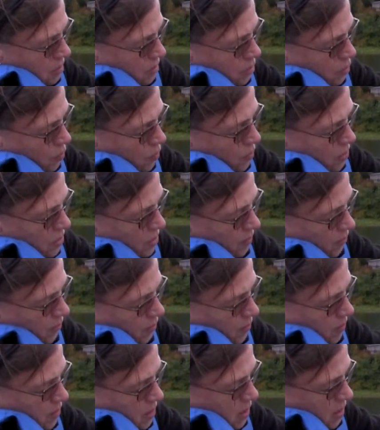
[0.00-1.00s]
squeeze it
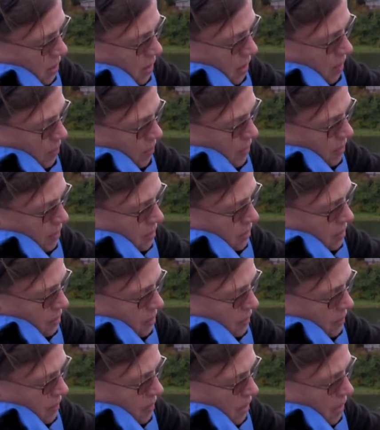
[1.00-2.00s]
from the top and it
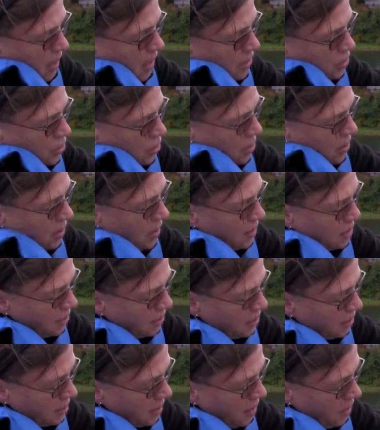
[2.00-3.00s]
agitates
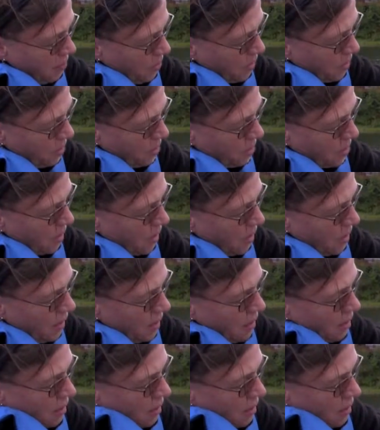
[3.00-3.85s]
the sample inside,